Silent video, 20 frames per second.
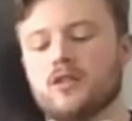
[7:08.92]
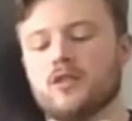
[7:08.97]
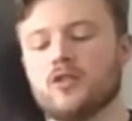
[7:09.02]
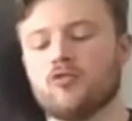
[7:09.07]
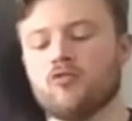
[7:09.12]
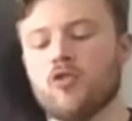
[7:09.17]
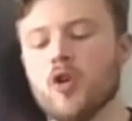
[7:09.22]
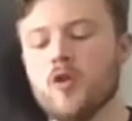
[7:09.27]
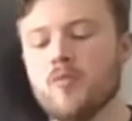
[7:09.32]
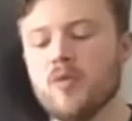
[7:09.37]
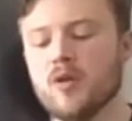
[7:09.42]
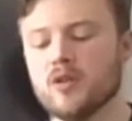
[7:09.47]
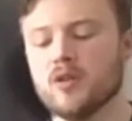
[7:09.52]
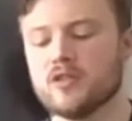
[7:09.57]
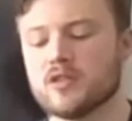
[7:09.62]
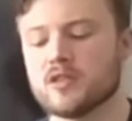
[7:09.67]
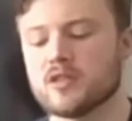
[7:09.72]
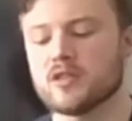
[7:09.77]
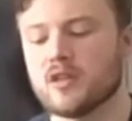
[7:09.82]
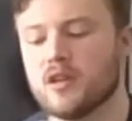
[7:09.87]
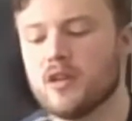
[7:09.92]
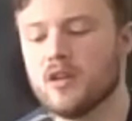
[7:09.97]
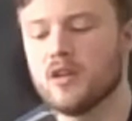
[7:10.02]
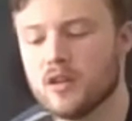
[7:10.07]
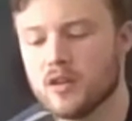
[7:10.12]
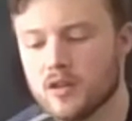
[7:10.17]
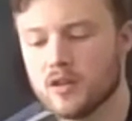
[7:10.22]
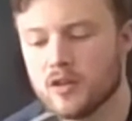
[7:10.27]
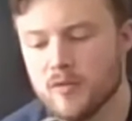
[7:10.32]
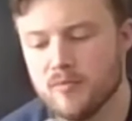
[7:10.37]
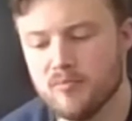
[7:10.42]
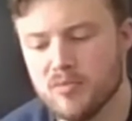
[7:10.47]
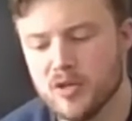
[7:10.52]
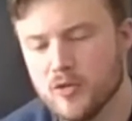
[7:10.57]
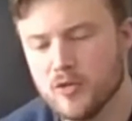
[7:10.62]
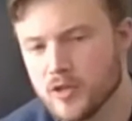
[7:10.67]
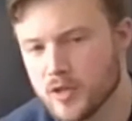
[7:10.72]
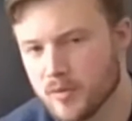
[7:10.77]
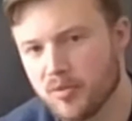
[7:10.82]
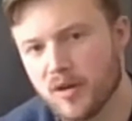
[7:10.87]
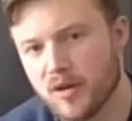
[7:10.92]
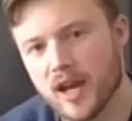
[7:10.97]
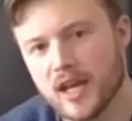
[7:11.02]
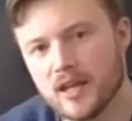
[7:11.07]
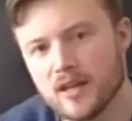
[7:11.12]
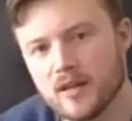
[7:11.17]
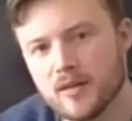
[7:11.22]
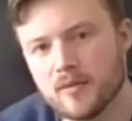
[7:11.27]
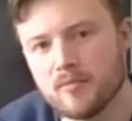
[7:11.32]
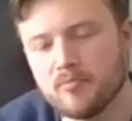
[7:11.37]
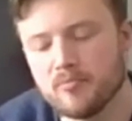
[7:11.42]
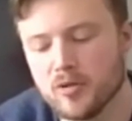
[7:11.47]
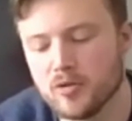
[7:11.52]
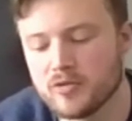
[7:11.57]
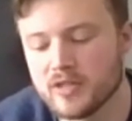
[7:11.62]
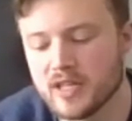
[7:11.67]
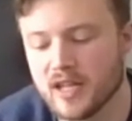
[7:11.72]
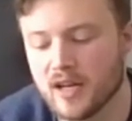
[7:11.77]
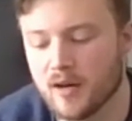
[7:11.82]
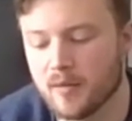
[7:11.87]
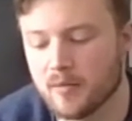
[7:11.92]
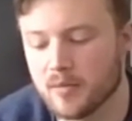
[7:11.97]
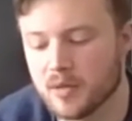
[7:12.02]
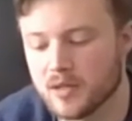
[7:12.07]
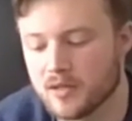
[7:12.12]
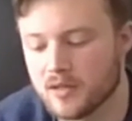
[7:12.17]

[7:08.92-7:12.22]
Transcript: The robot's computer brain booted up.